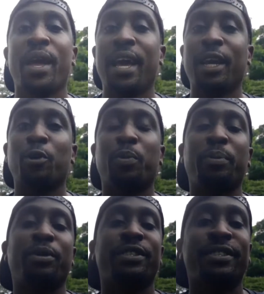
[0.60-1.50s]
Hey good
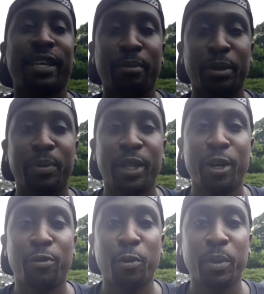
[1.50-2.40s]
people, this is Ahmed
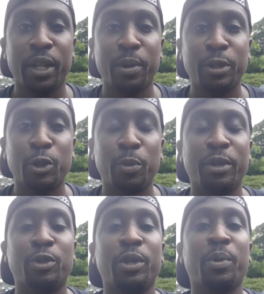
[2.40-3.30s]
Binaw from Tube,
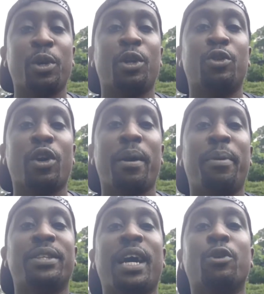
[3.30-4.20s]
and today we're going to talk
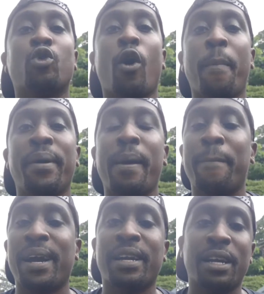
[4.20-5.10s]
about how to open a
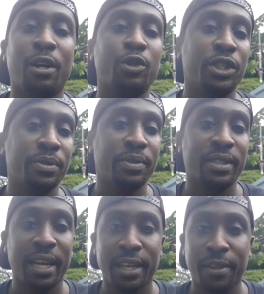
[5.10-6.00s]
bank account here in
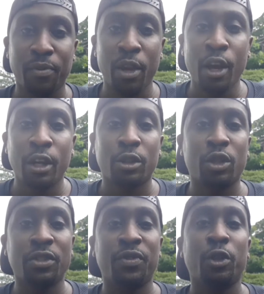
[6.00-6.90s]
Thailand. So
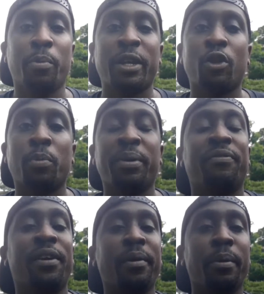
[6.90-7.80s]
this video might not be
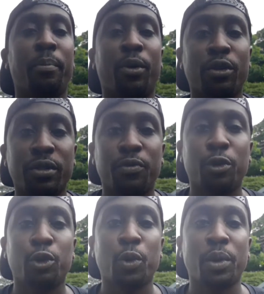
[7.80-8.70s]
very important
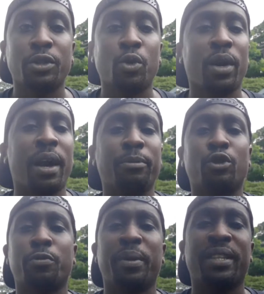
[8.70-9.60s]
for tourists who are coming
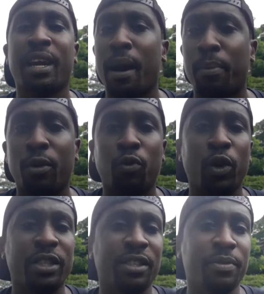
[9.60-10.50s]
to spend a couple of
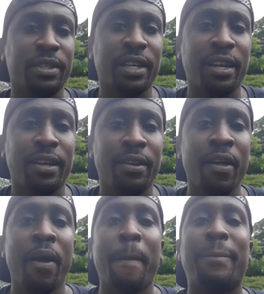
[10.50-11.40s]
weeks here in Thailand,
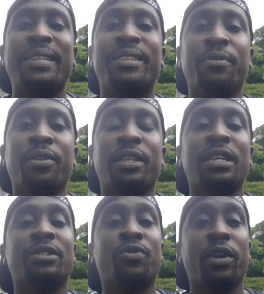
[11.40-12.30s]
but
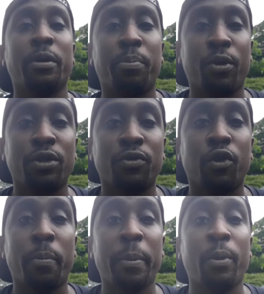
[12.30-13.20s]
definitely is very important
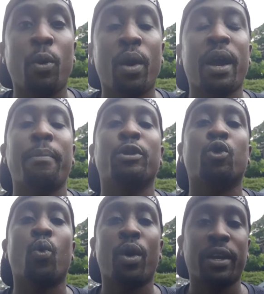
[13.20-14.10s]
for people who are coming
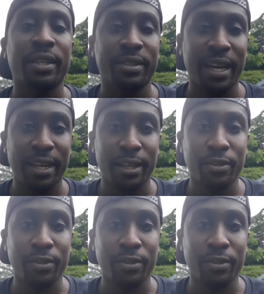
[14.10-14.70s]
to work in Thailand.